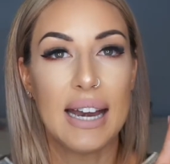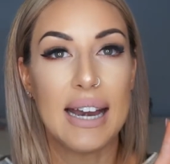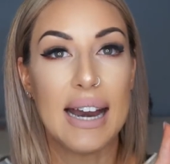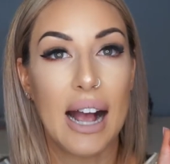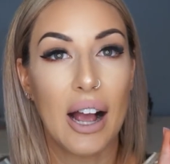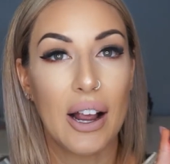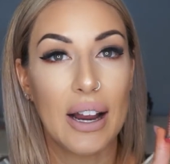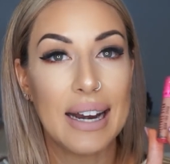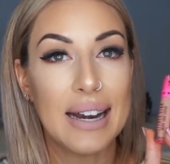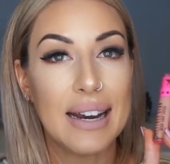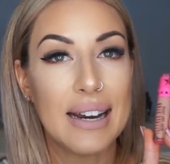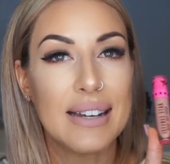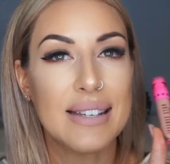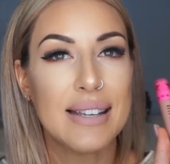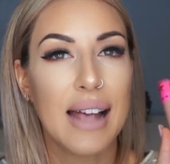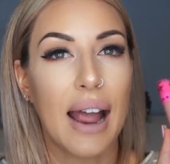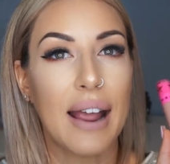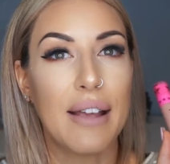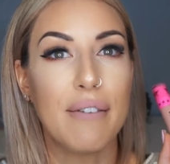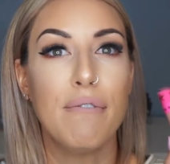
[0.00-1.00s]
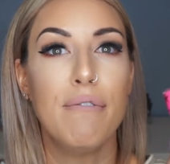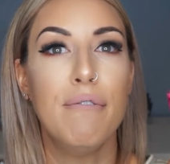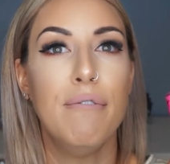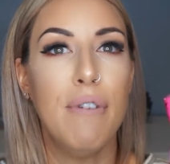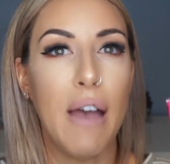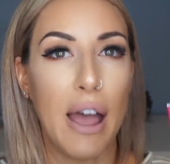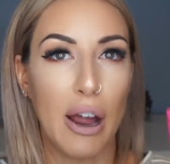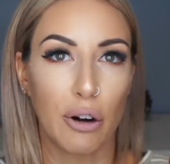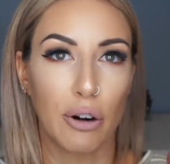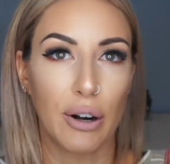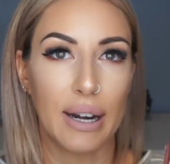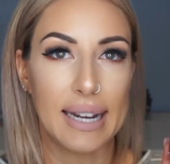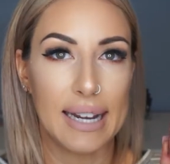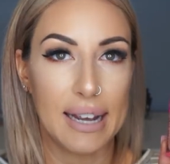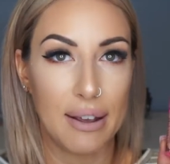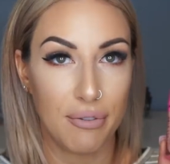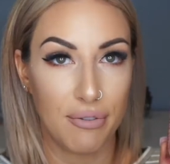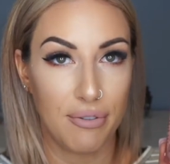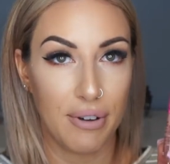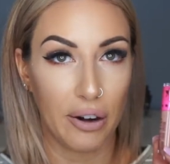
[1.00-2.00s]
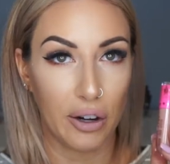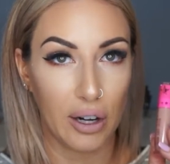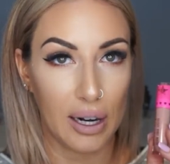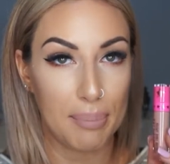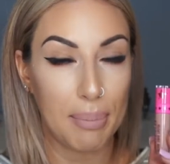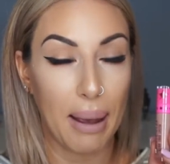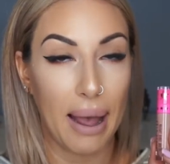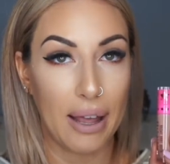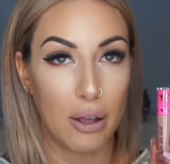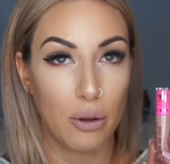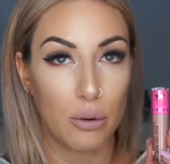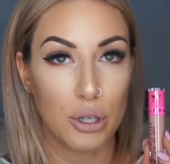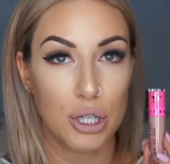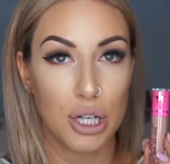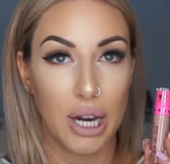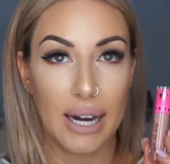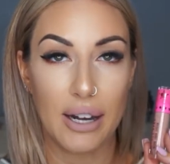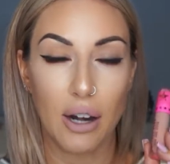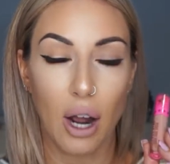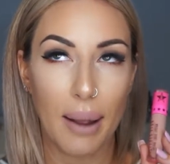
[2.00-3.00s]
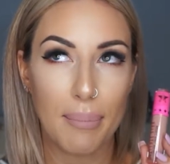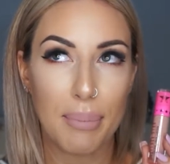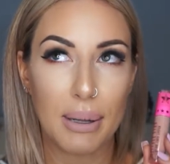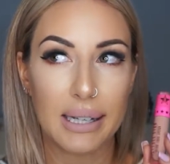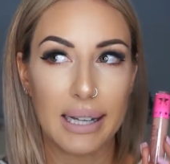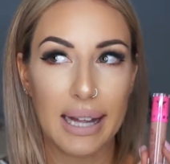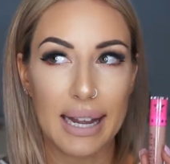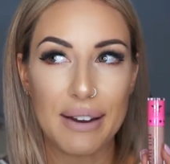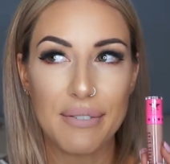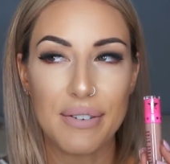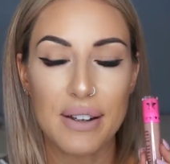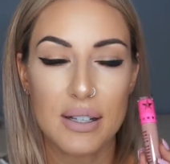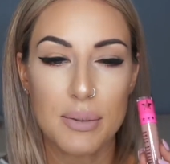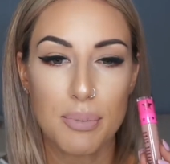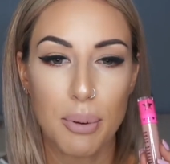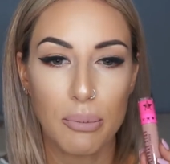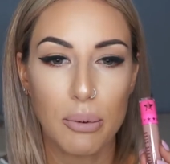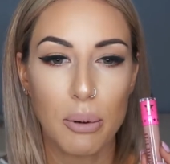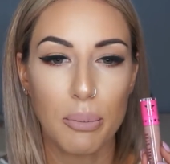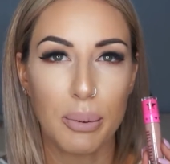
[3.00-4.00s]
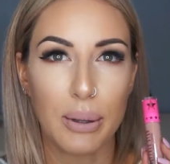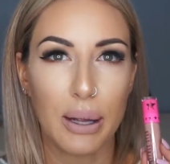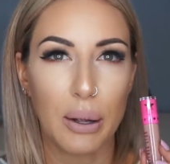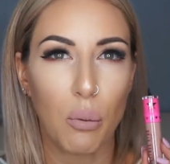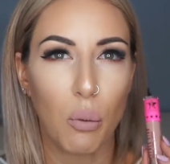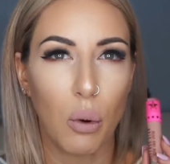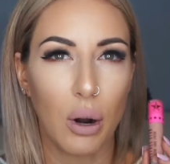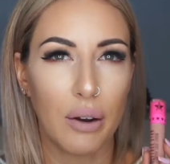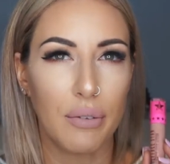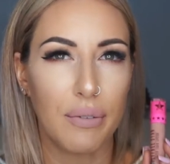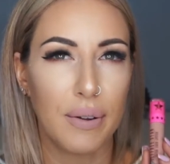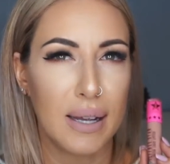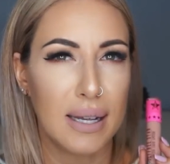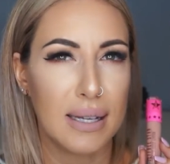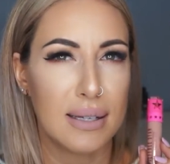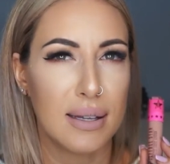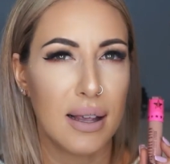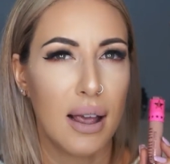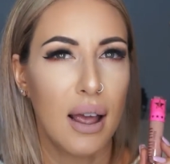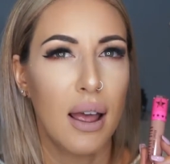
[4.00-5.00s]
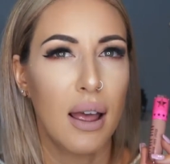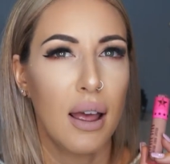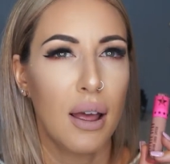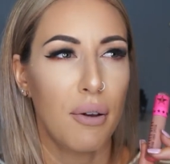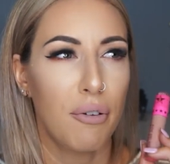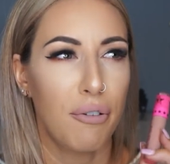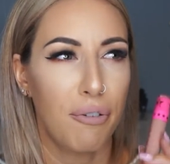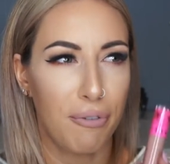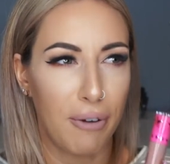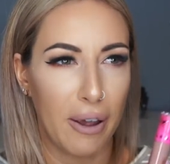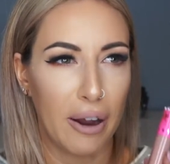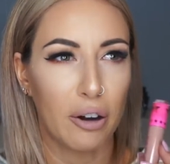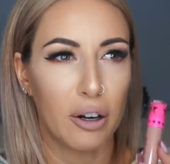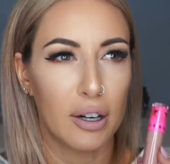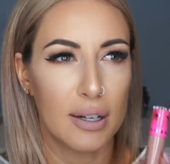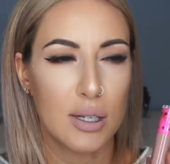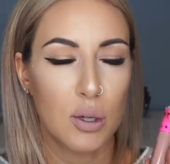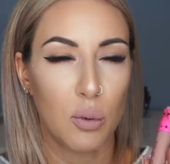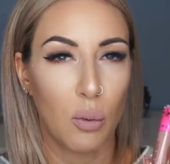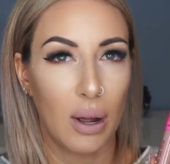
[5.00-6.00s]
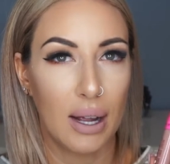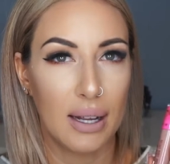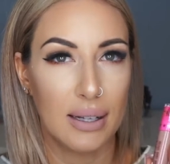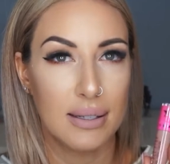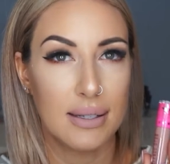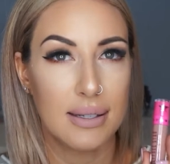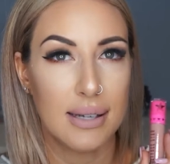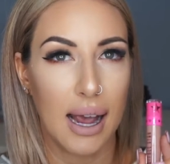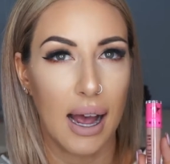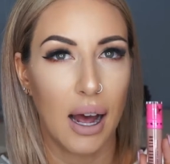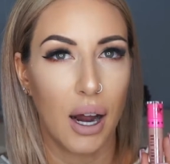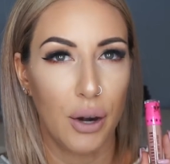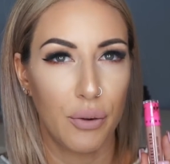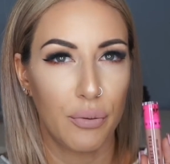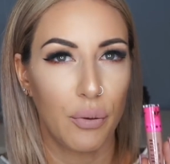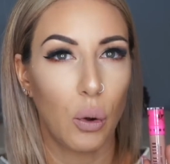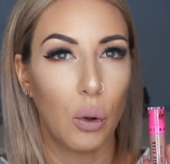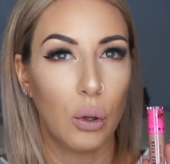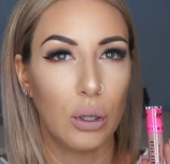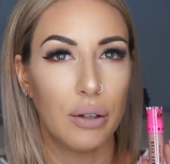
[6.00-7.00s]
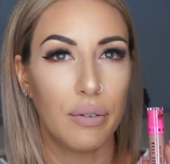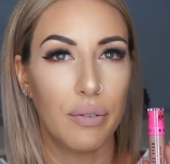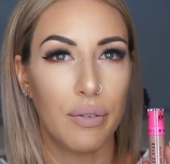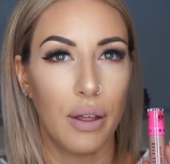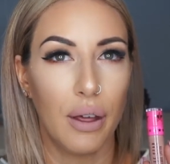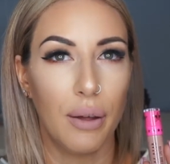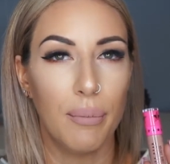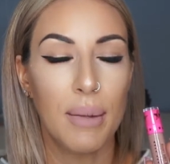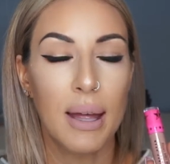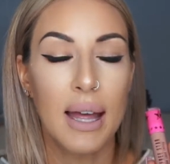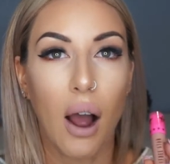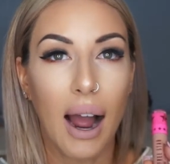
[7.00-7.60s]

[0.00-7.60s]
Now, it is a very, very pale shade. I believe it's probably one of his fairest ones out of all of them.